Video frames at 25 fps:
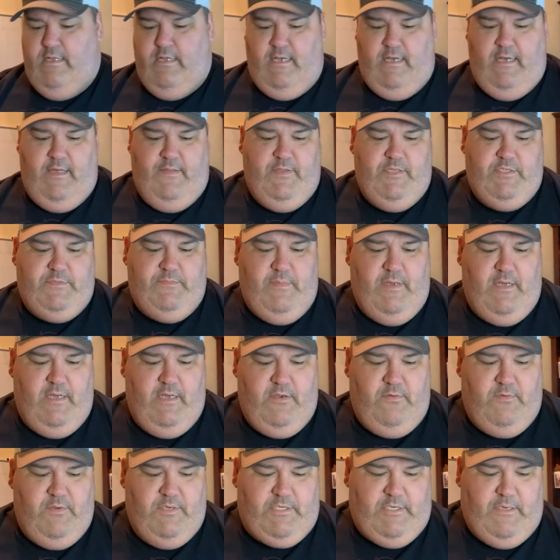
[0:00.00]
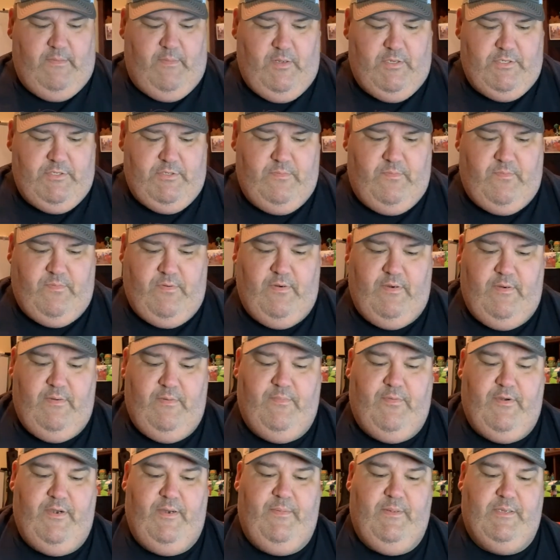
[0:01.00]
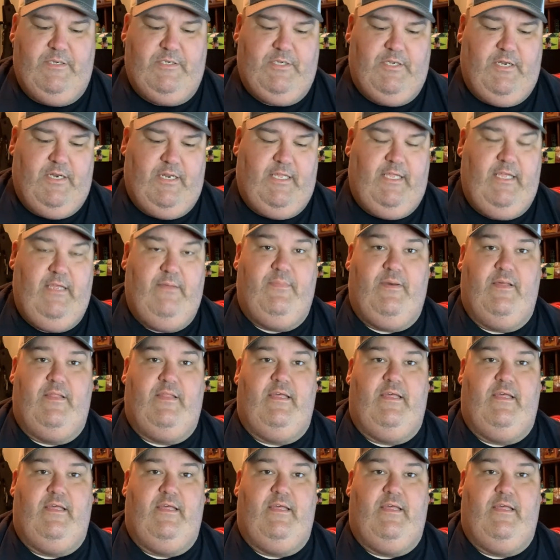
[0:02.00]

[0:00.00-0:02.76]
uh, this mug, which I'm also pr pretty much going to keep, I